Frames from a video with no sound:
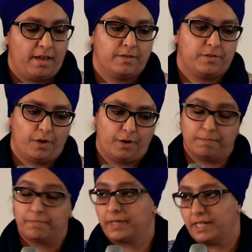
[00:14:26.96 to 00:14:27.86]
So
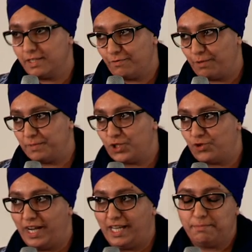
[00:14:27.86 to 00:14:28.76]
because I'm from
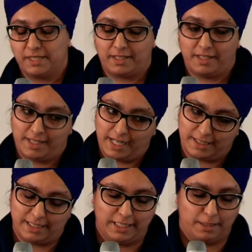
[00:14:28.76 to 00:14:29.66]
Australia, I'm just going to touch
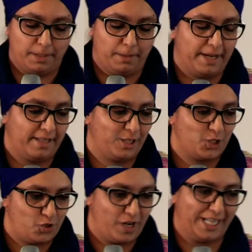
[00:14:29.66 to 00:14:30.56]
a little bit about the
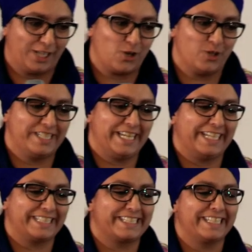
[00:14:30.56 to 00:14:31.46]
Australian
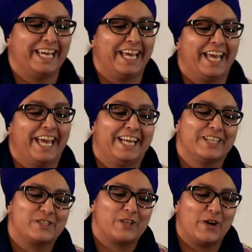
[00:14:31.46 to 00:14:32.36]
context.
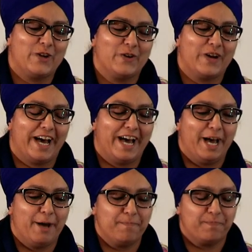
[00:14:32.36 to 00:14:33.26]
So
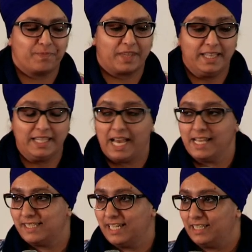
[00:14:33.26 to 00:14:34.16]
in the
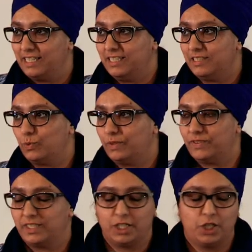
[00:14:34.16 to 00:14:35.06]
last 10 years, we've
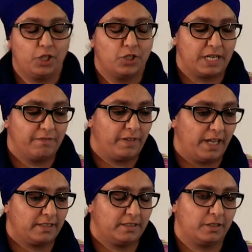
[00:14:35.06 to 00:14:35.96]
seen a huge
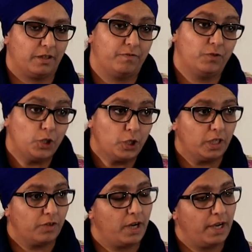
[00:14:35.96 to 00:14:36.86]
influx of newly
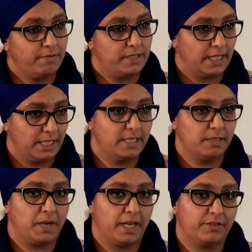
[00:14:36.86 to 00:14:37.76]
arrived Indian
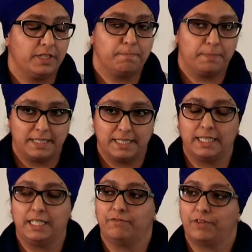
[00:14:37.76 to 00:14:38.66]
migrants,
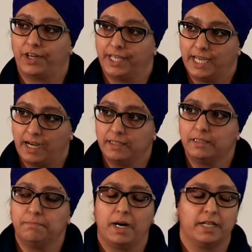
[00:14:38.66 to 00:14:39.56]
particularly very young
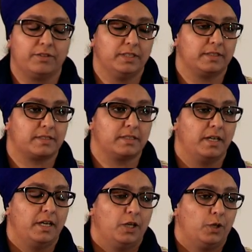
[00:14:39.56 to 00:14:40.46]
migrants
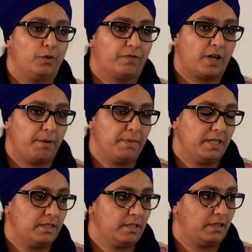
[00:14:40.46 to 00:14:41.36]
who've come
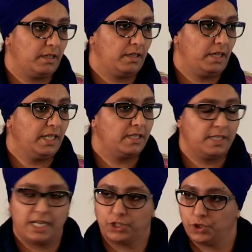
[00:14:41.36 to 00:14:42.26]
under the
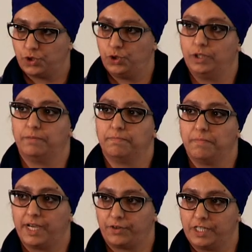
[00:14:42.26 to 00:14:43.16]
international student
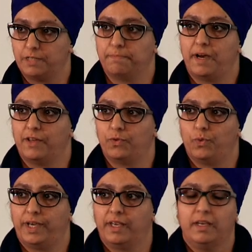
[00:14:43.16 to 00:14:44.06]
migration
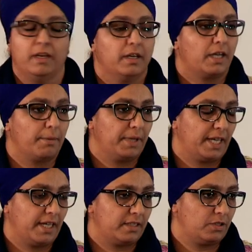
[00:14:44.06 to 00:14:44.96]
pathway, coming
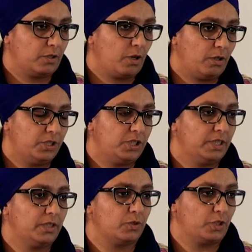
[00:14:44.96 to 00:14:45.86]
at to
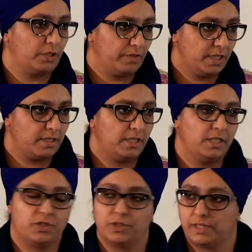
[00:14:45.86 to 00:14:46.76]
colleges or
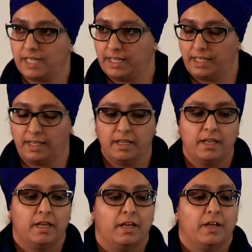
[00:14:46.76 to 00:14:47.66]
universities to study.
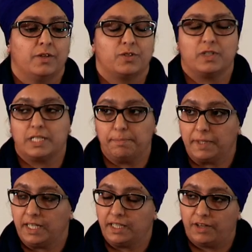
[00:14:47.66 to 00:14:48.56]
So
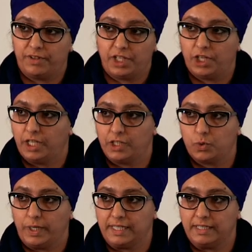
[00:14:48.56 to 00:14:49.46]
typically they're in their early
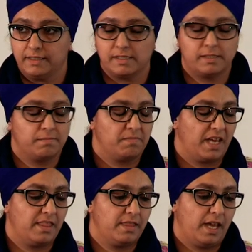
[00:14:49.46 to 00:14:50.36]
20s,
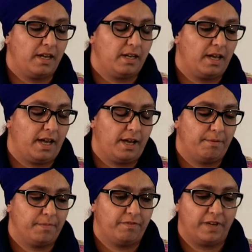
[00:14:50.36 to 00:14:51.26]
and then
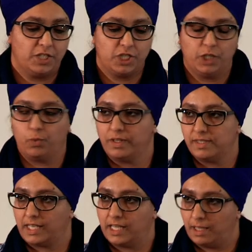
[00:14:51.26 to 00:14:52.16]
eventually once
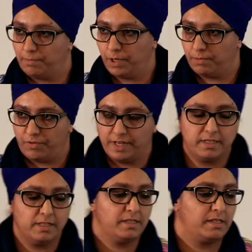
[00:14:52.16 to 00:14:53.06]
they get their permanent
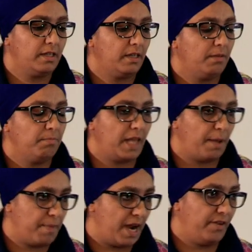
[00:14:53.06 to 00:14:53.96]
residency, they
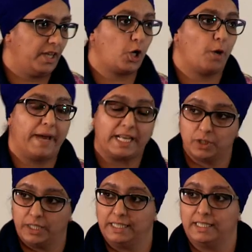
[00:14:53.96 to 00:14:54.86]
marry, go back to
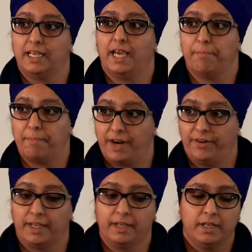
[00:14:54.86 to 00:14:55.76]
India and marry.